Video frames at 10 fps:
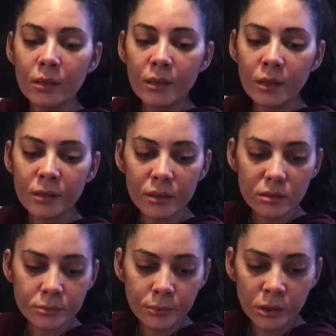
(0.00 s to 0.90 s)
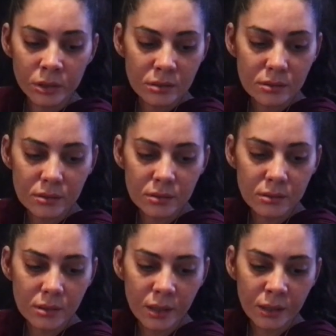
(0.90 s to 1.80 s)
any
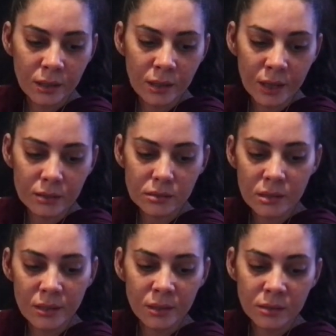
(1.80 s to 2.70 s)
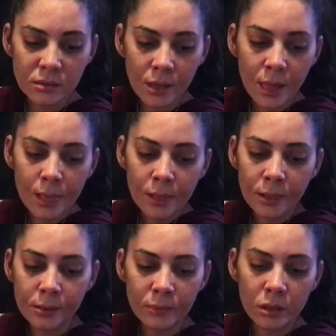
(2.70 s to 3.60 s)
experiences, any ideas,
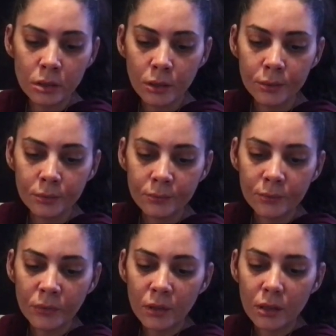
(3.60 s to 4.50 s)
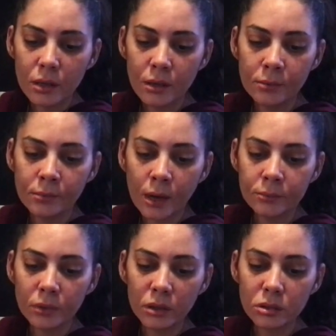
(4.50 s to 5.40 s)
let me know.
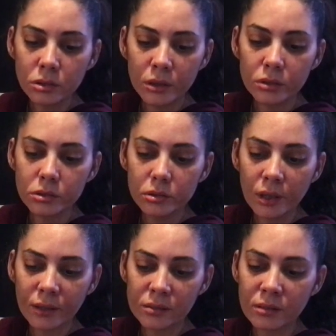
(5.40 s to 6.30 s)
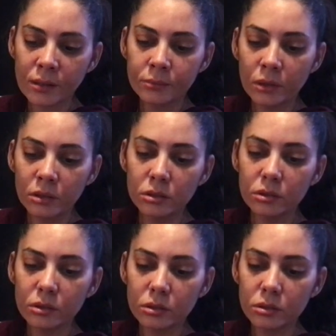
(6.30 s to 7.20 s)
I'm gonna try to, like I said, I'm gonna
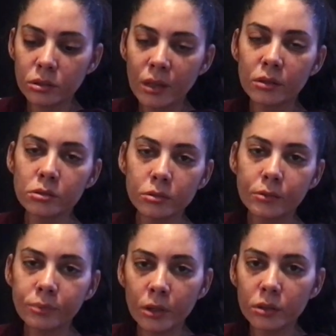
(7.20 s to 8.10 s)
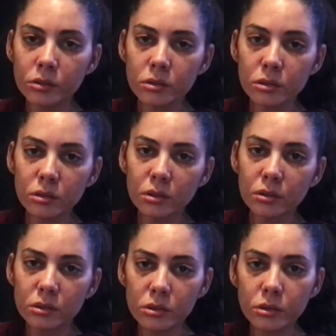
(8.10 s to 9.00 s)
try to do the part
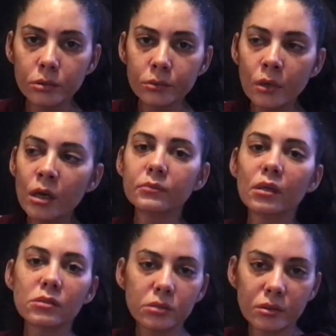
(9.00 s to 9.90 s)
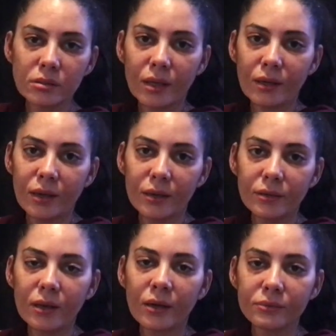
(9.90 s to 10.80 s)
2 as soon as I
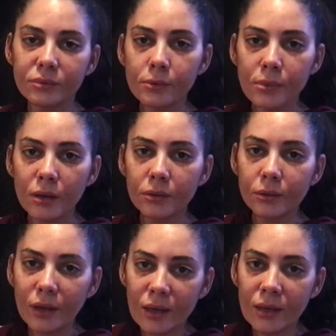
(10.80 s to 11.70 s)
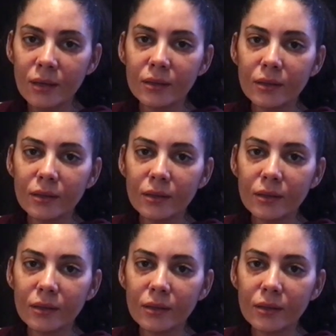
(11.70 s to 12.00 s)
can, and I feel better, okay?